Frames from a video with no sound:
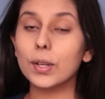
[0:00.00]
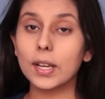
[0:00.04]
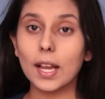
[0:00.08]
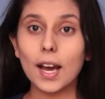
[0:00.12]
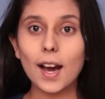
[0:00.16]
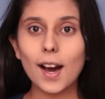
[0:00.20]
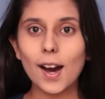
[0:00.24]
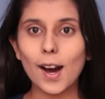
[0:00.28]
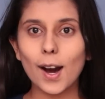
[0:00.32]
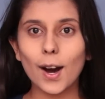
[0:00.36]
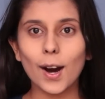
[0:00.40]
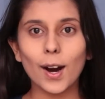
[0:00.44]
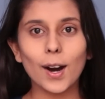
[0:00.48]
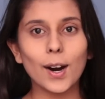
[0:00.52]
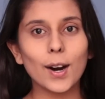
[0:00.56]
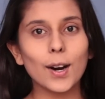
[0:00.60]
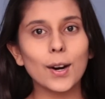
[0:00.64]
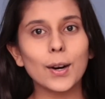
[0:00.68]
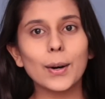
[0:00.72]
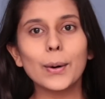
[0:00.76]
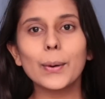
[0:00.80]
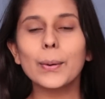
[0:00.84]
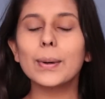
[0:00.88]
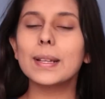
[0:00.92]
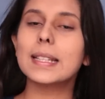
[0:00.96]

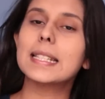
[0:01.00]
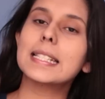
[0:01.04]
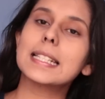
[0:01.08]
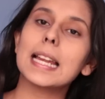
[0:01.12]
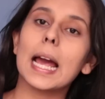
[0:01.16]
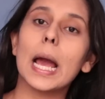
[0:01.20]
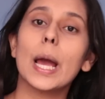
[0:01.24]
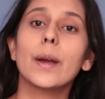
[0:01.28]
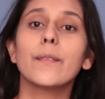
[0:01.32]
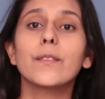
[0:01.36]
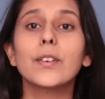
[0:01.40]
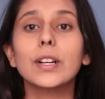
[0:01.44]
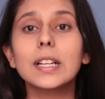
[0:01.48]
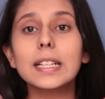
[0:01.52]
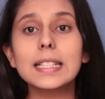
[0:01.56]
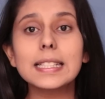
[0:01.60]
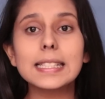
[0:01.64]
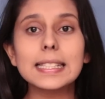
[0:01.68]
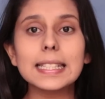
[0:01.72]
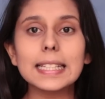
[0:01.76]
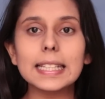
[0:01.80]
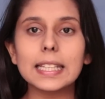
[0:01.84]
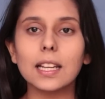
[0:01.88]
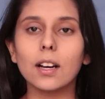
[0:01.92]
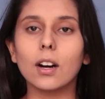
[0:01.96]
now it's time for
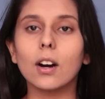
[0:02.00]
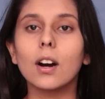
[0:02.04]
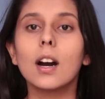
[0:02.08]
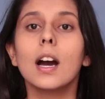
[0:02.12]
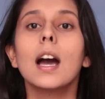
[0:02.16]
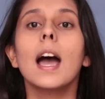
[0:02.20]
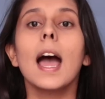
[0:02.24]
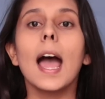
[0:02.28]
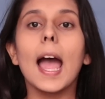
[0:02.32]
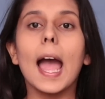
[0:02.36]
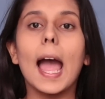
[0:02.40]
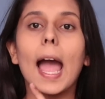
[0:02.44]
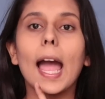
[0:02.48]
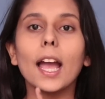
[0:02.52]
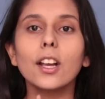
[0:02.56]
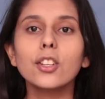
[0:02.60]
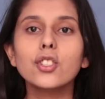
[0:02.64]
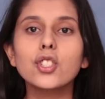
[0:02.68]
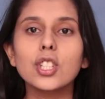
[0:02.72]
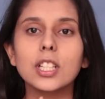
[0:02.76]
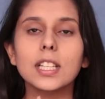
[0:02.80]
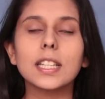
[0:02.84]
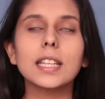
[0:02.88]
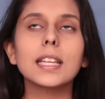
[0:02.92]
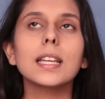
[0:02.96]
concealer.
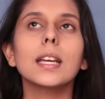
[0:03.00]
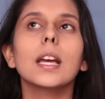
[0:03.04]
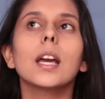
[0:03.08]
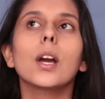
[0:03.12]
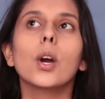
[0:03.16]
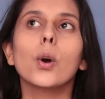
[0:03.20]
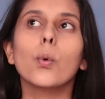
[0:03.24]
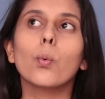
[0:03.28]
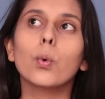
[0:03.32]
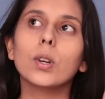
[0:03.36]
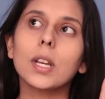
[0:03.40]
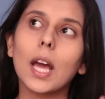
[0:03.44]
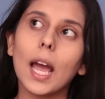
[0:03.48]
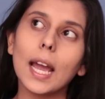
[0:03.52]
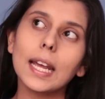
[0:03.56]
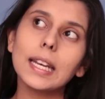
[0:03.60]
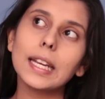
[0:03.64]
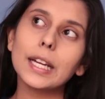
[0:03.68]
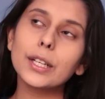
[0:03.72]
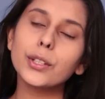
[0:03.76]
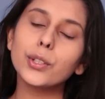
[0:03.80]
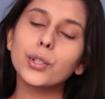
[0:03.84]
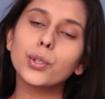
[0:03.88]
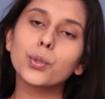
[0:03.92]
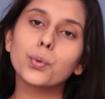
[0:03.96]
Actually, what I
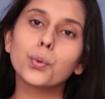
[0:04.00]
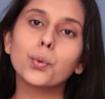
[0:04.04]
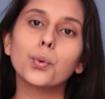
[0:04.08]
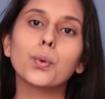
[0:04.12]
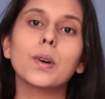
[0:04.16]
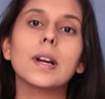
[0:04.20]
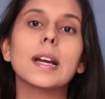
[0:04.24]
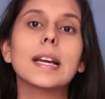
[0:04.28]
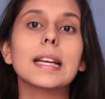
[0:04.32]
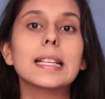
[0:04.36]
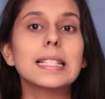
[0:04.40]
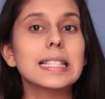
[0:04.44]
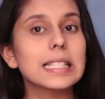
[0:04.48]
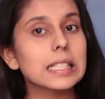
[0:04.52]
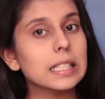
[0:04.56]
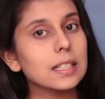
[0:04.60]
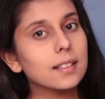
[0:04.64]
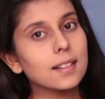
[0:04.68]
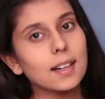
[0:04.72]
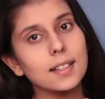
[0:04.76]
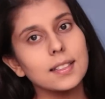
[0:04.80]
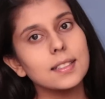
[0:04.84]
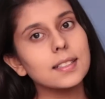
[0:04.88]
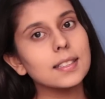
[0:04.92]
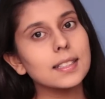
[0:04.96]
like to do is
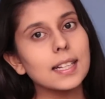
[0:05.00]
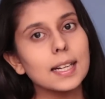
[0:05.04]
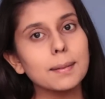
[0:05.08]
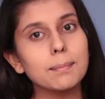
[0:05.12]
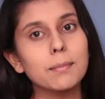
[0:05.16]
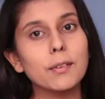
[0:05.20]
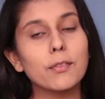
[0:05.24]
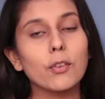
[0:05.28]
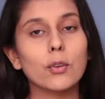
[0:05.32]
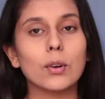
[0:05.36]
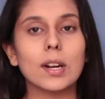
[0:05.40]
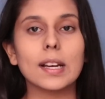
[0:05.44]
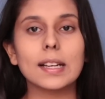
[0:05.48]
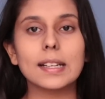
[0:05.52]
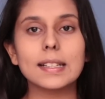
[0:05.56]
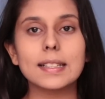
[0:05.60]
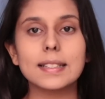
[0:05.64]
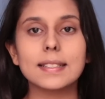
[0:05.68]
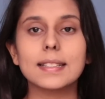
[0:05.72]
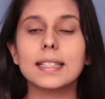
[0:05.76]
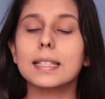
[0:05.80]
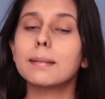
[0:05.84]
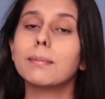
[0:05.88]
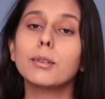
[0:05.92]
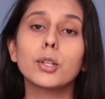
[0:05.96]
color correct before I
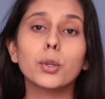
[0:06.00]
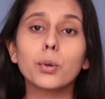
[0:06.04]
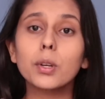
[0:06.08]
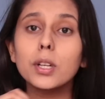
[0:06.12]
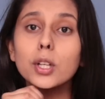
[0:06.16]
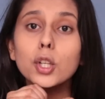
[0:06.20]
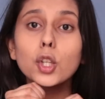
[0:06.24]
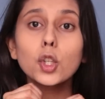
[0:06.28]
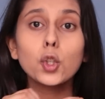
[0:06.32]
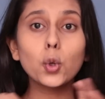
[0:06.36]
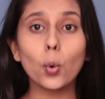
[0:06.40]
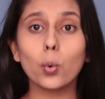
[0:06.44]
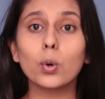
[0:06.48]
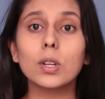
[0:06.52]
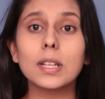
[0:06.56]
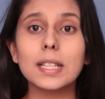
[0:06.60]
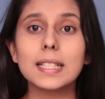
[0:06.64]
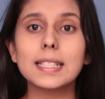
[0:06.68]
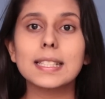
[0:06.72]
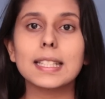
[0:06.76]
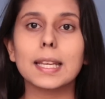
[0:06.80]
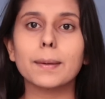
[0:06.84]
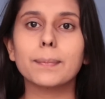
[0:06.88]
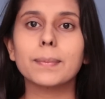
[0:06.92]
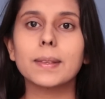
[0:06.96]
conceal, but you can totally
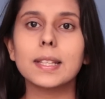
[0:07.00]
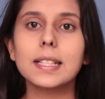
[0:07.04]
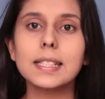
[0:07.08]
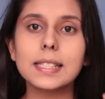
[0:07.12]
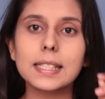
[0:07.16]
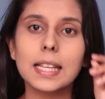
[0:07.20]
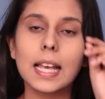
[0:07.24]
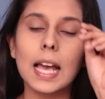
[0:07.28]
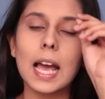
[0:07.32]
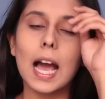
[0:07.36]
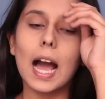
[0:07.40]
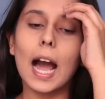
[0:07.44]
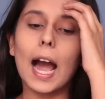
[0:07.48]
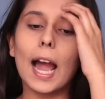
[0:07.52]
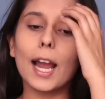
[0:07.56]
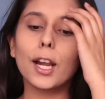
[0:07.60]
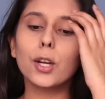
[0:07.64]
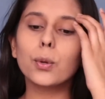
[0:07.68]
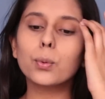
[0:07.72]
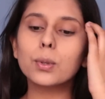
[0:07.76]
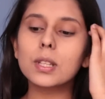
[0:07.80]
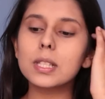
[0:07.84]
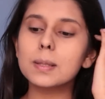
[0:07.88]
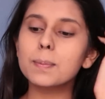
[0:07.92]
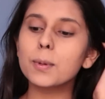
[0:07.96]
skip this. I
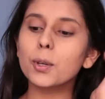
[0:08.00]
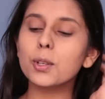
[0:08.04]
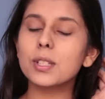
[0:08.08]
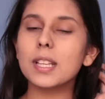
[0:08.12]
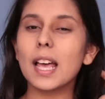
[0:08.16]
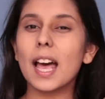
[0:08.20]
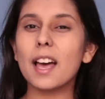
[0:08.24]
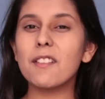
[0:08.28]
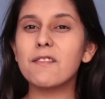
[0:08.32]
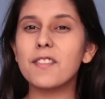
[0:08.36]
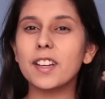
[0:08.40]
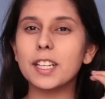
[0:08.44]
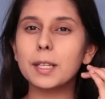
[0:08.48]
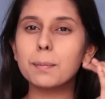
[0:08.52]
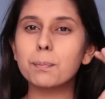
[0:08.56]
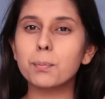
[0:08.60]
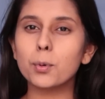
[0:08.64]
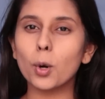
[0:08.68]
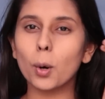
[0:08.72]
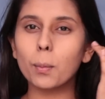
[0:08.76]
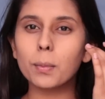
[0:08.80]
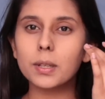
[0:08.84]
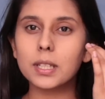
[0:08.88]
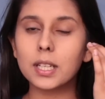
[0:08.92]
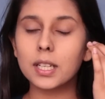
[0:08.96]
do this because I have very
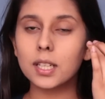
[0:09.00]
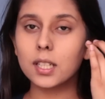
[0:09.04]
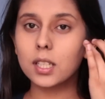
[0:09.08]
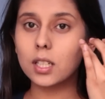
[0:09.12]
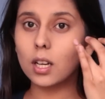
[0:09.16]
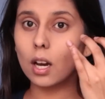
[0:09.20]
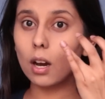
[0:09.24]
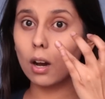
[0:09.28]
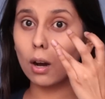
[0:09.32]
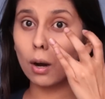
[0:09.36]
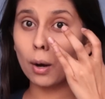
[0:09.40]
prominent